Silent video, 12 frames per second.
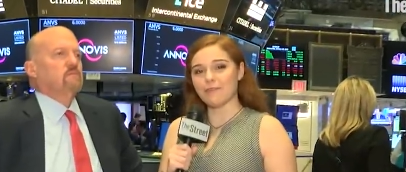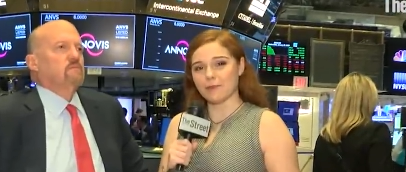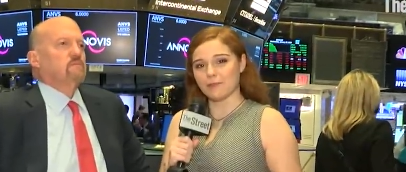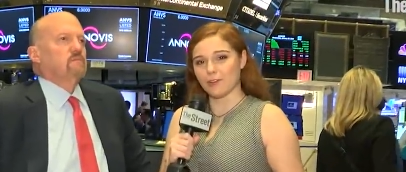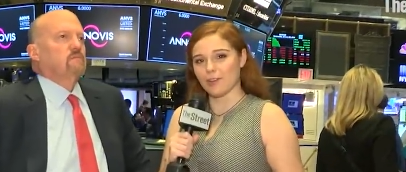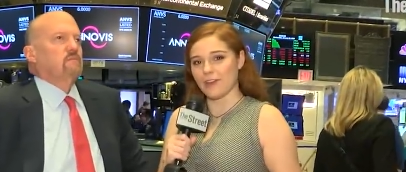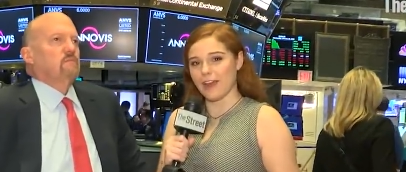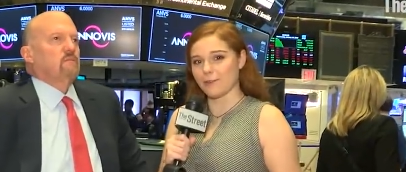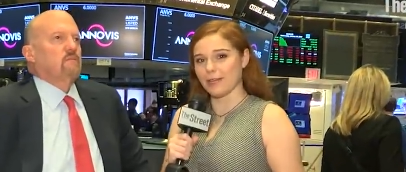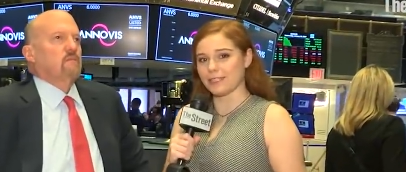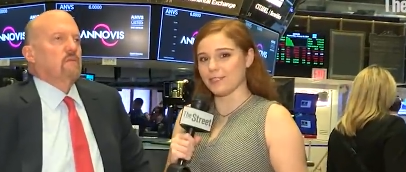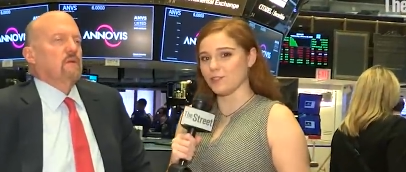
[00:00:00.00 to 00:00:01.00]
Speaker 1: from the floor of the
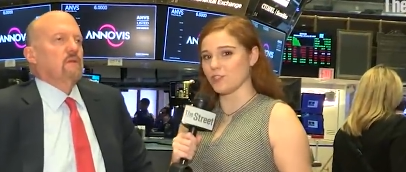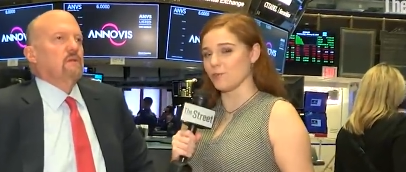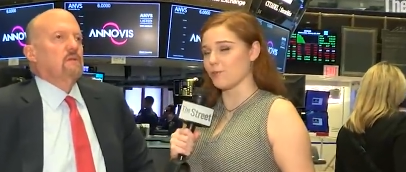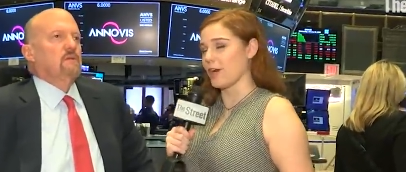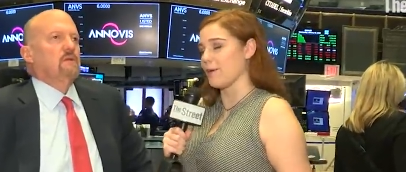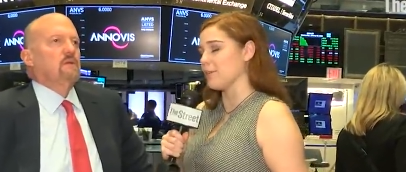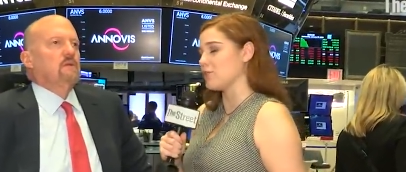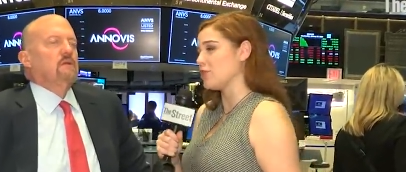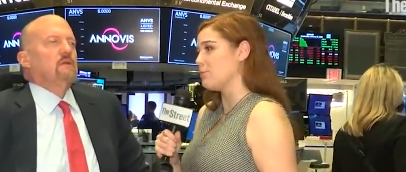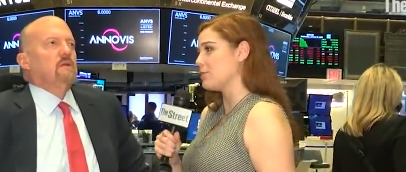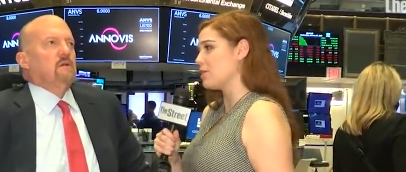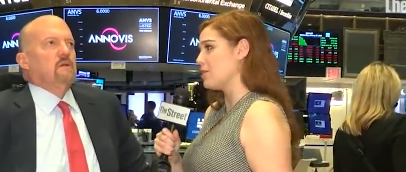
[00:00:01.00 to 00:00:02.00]
NYSE with Jim Cramer.
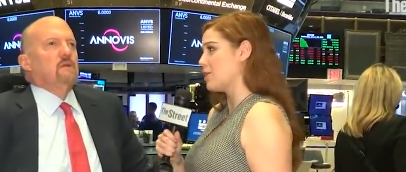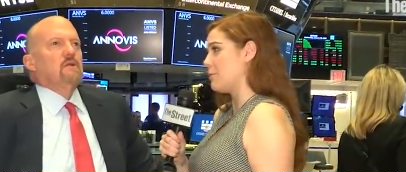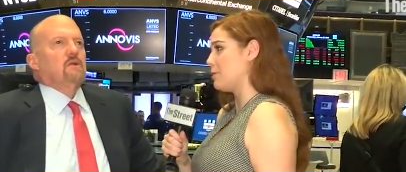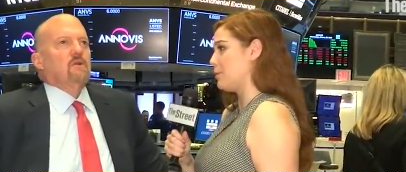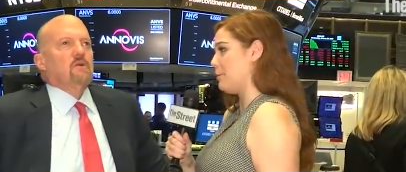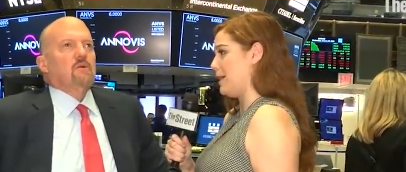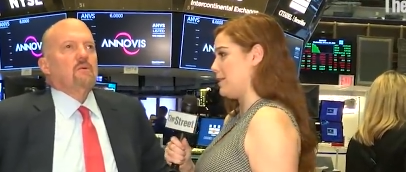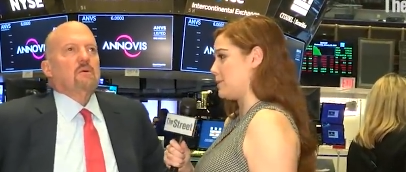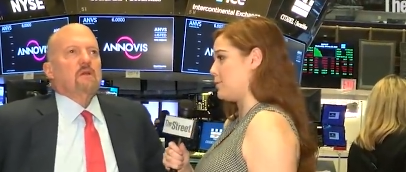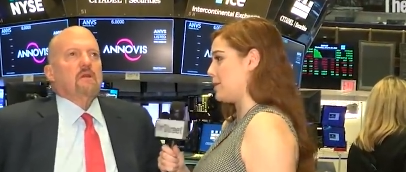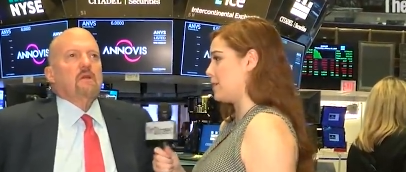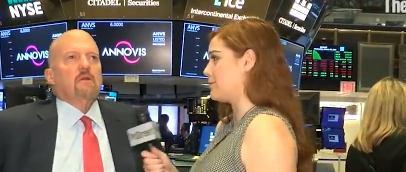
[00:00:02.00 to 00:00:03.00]
Jim, what's on top of your mind
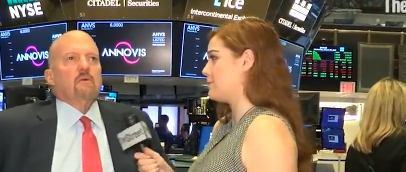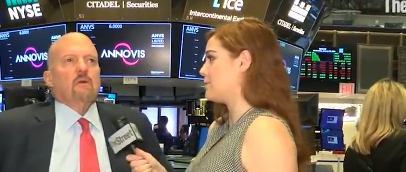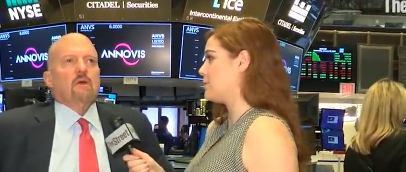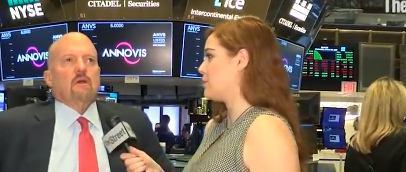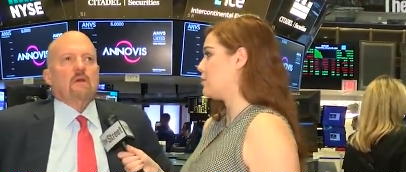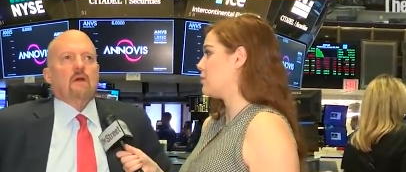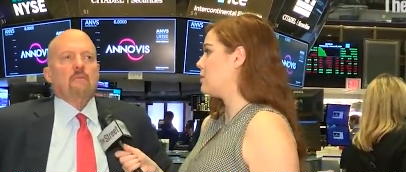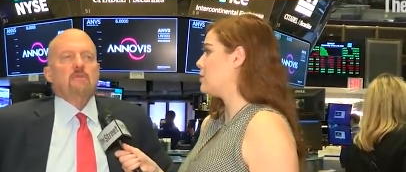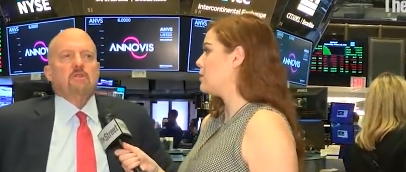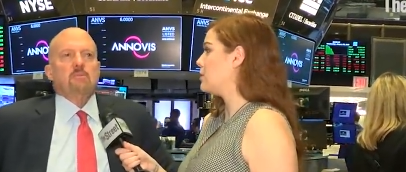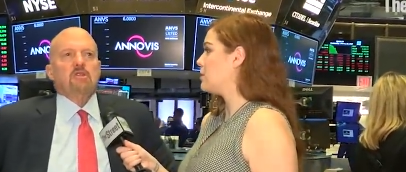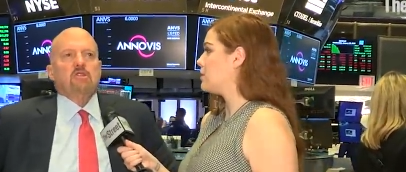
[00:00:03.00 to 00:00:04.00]
this well, morning? You know,
Speaker 2: uh,
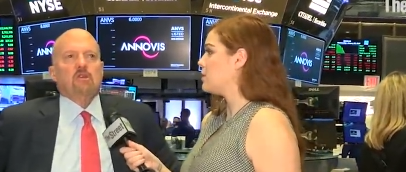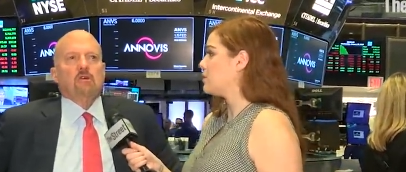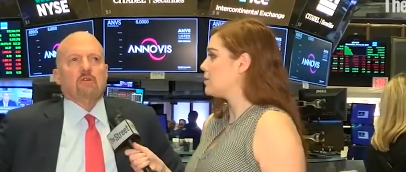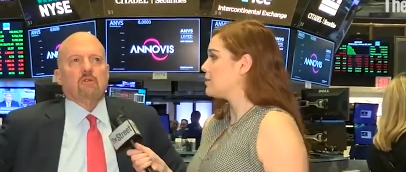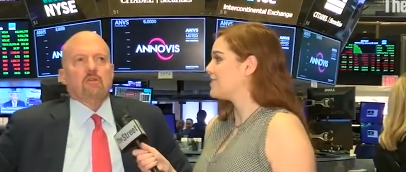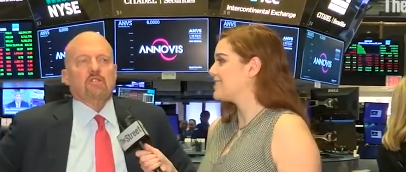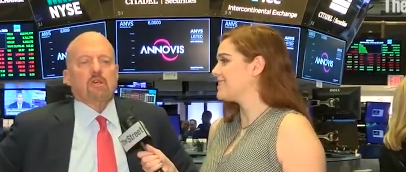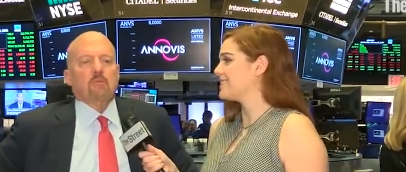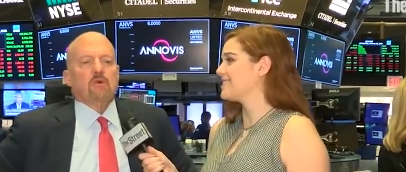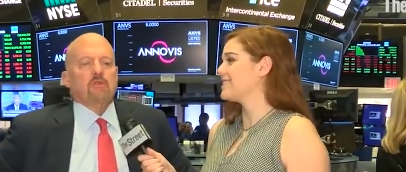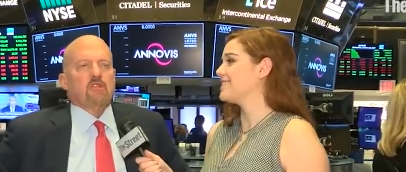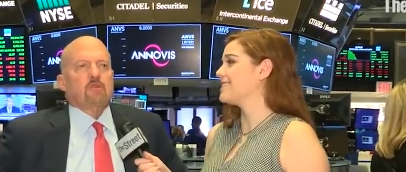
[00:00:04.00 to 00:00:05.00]
I'm Jimmy Chill. There was
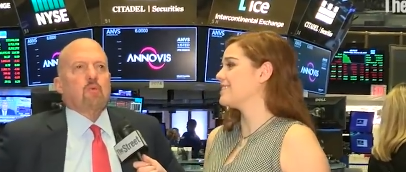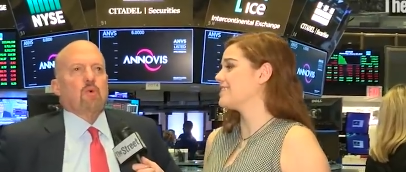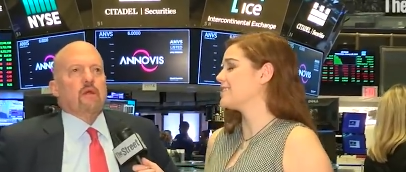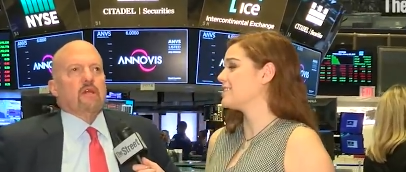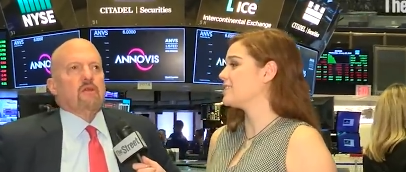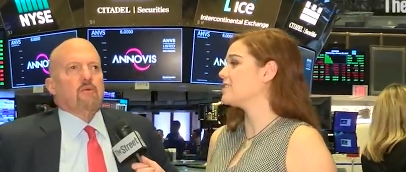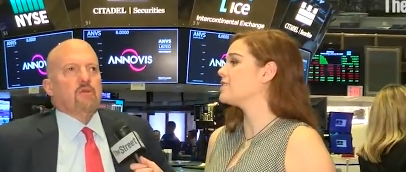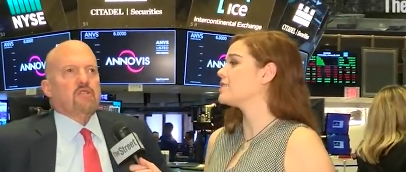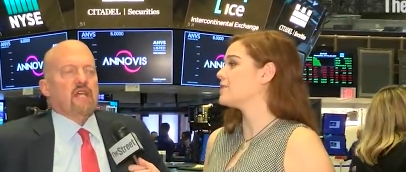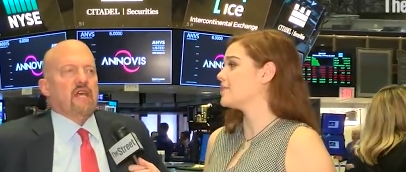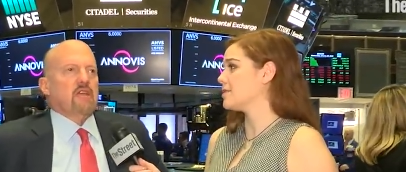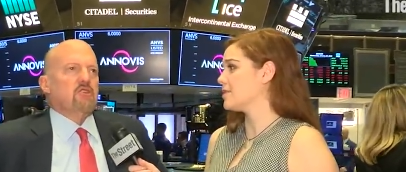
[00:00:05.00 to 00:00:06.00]
someone this morning who
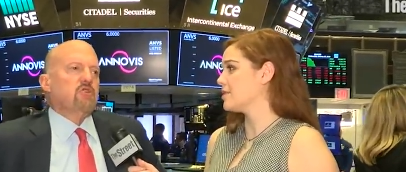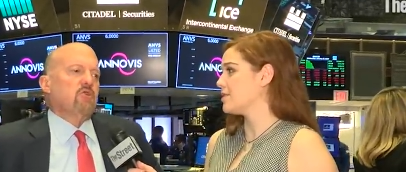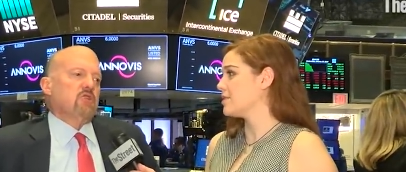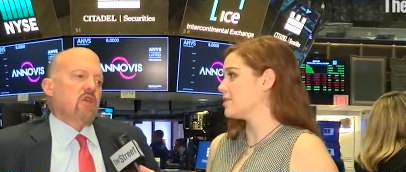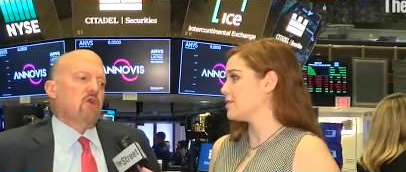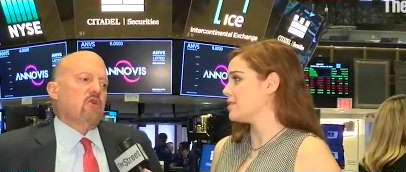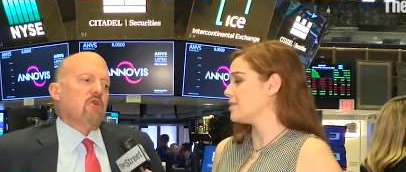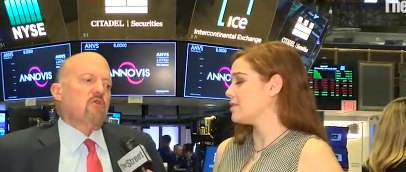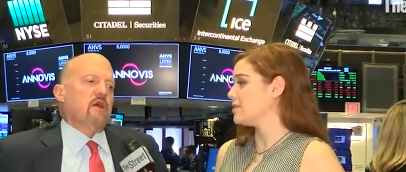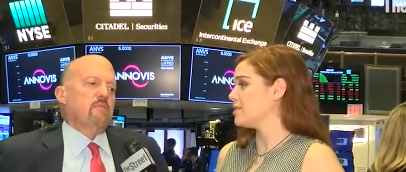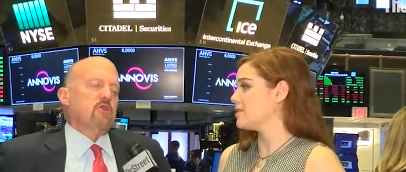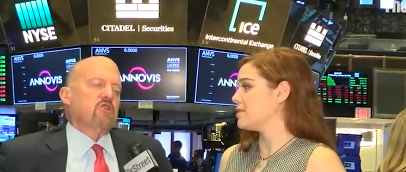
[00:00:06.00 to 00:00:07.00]
was saying, as soon as I heard that
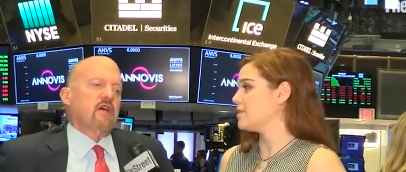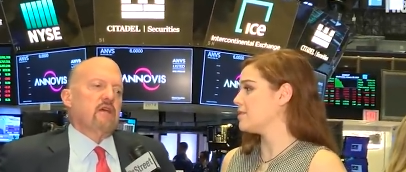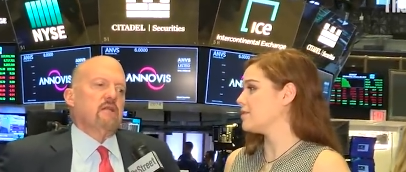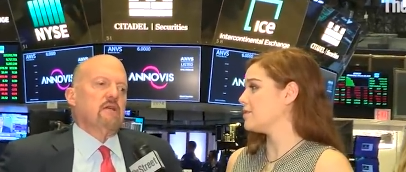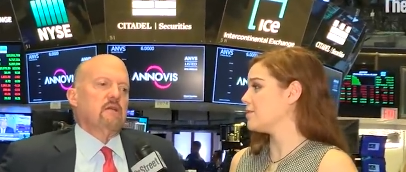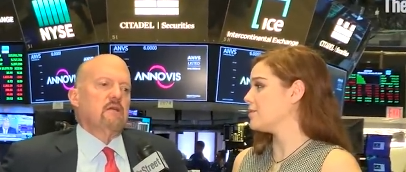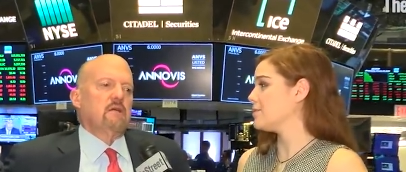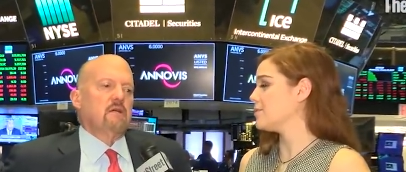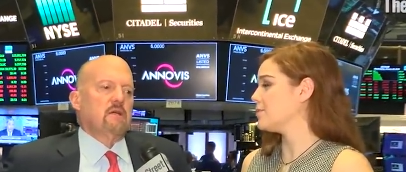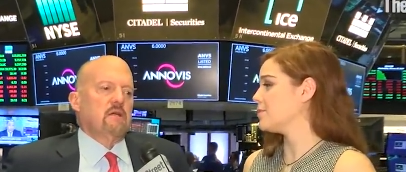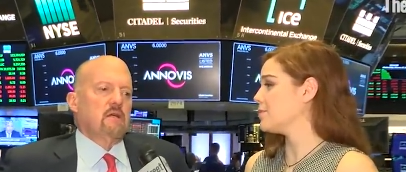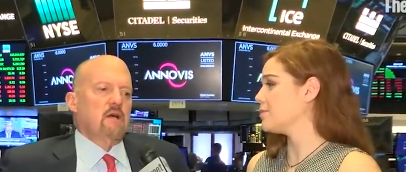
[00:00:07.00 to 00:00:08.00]
Cramer said
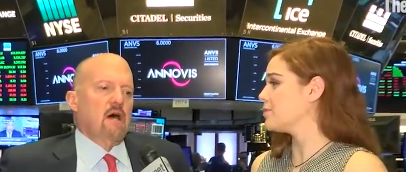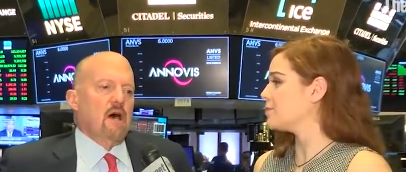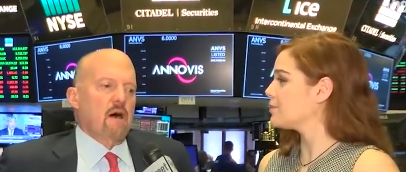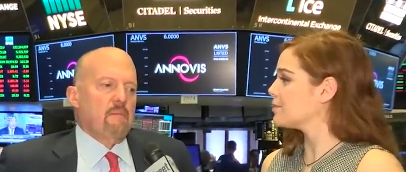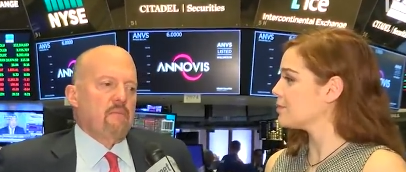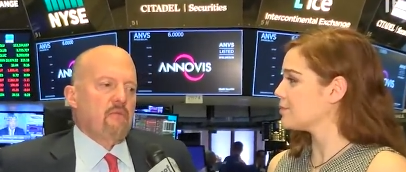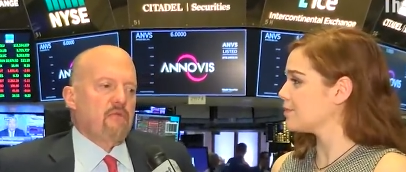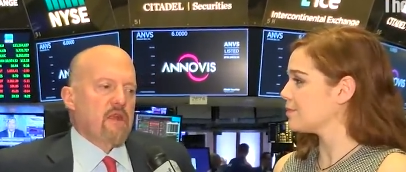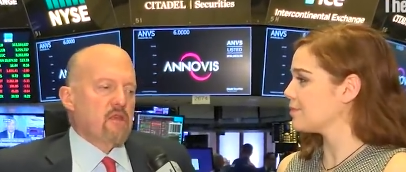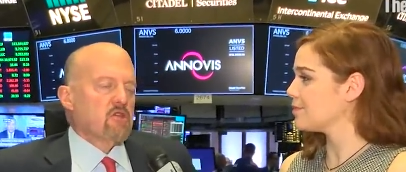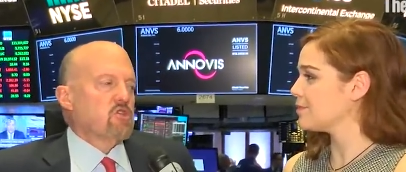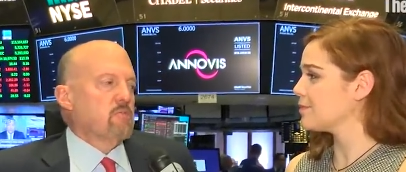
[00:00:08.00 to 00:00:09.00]
uh,
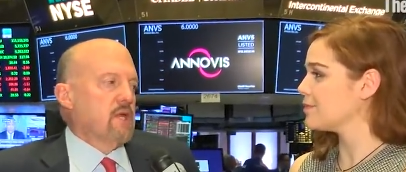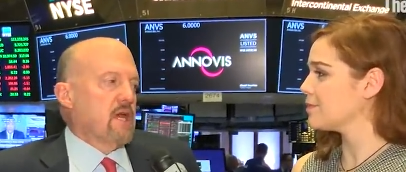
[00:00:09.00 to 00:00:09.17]
that you should be